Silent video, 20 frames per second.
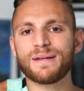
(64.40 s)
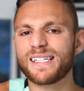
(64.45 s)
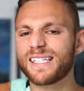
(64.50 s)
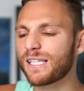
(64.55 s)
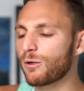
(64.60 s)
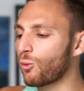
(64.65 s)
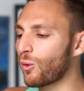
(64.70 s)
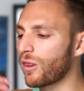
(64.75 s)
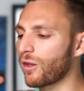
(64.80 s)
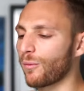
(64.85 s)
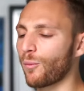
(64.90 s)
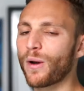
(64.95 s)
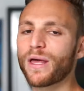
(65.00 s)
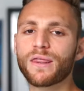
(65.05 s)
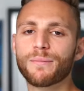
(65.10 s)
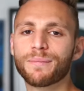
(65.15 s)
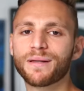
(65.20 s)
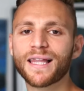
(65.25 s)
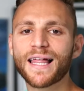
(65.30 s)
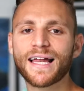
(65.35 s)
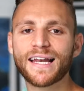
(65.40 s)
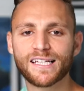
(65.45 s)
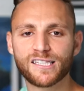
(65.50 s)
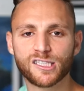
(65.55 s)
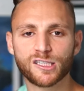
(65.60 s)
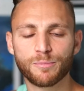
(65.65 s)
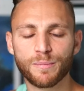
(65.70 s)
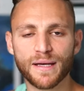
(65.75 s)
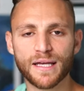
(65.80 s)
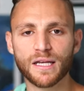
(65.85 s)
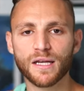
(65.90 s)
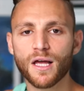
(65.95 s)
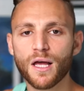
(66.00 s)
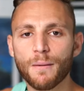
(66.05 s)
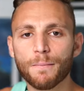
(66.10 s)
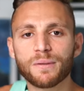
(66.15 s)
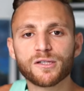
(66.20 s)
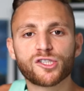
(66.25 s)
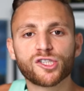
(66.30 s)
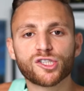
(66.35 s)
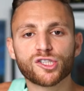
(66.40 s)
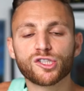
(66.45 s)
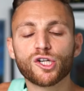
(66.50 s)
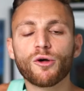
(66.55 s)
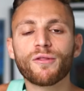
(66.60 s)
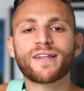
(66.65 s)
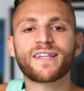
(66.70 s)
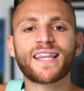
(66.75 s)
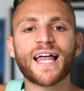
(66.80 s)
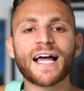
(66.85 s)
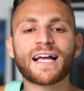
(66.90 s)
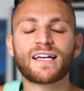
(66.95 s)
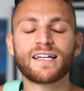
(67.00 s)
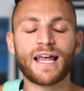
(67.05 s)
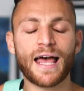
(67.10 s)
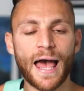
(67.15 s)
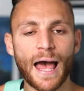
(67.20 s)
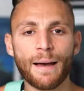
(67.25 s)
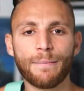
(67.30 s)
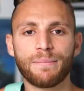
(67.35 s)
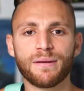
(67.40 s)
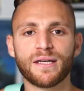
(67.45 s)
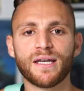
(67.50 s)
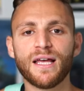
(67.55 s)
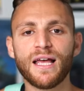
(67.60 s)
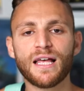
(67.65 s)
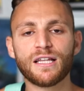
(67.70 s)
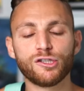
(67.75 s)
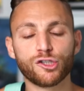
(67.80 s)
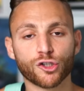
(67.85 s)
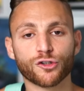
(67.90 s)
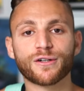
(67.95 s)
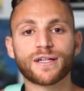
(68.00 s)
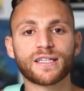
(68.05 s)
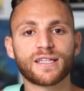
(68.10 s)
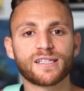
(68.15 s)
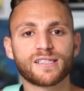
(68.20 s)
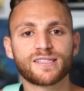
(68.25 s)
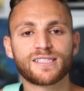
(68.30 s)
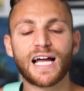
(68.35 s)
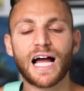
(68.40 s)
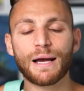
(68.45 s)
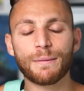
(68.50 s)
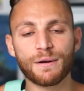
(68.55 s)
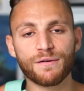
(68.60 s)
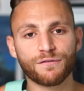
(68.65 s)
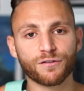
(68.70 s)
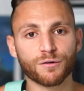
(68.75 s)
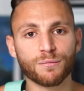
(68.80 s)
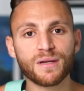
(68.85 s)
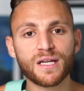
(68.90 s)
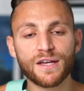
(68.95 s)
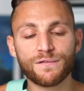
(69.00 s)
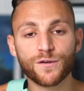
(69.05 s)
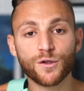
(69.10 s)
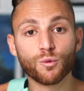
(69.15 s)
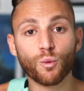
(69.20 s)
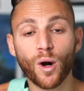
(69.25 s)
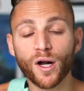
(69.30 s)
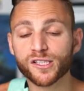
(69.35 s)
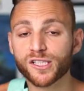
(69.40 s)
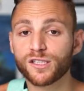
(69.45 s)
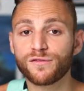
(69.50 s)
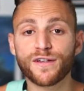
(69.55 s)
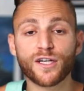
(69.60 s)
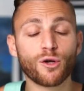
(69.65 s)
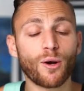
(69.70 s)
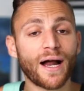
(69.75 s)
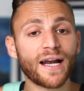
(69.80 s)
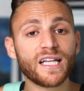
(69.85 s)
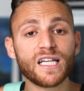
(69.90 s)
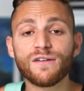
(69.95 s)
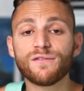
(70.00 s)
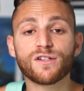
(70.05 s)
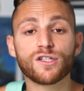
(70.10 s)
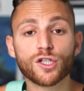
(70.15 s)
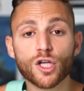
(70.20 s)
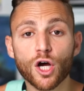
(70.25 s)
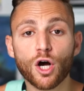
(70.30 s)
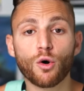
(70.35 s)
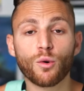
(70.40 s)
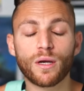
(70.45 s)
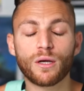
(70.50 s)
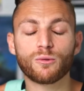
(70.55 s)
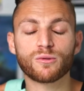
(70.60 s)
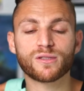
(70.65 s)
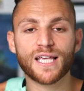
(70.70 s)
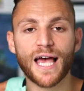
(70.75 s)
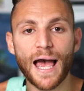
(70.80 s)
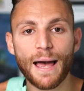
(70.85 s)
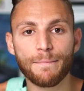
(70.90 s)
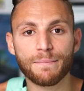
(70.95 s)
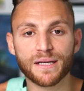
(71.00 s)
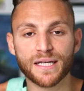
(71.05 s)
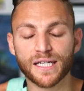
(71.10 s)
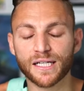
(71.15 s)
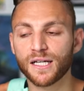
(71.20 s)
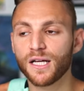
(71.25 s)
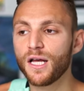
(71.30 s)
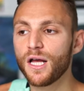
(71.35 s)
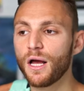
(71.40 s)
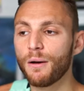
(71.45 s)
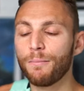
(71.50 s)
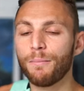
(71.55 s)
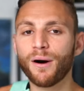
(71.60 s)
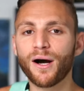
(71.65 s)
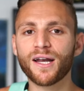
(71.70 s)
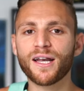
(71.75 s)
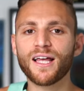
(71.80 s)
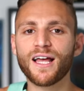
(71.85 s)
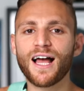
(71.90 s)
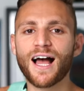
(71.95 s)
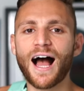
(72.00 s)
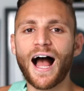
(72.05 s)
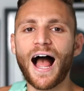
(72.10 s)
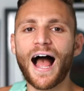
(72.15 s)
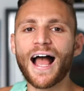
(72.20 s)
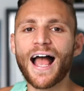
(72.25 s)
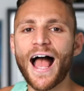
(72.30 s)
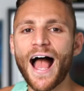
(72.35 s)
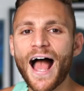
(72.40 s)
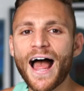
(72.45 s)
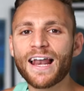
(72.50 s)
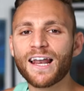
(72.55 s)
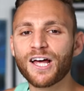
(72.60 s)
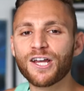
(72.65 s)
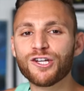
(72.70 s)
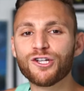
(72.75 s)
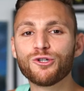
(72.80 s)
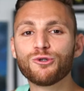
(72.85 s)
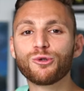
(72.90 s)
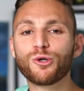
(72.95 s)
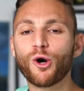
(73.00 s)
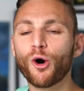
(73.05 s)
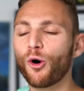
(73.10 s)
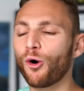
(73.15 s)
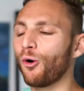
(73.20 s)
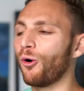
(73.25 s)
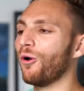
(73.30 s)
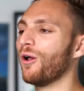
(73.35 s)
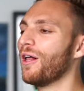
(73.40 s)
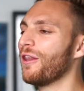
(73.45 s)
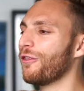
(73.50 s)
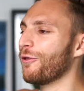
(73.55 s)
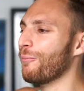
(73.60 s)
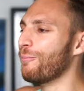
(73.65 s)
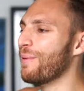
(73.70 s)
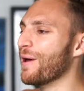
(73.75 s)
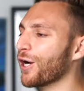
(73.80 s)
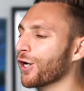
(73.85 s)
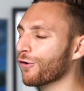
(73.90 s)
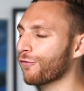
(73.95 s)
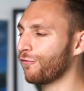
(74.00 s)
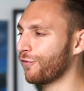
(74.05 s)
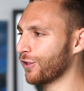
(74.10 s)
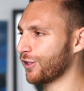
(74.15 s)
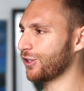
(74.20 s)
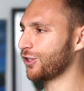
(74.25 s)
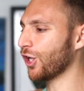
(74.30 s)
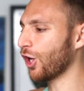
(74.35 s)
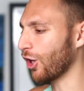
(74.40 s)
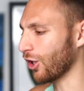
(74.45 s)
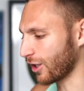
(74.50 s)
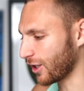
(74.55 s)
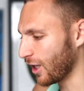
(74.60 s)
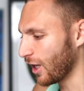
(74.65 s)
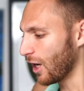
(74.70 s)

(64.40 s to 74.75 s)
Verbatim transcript: into the way the planets spin, but just know that that can happen during this time. And for me, if you watch this video, I didn't even know it was happening, but I had a new goal, the barefoot dunk,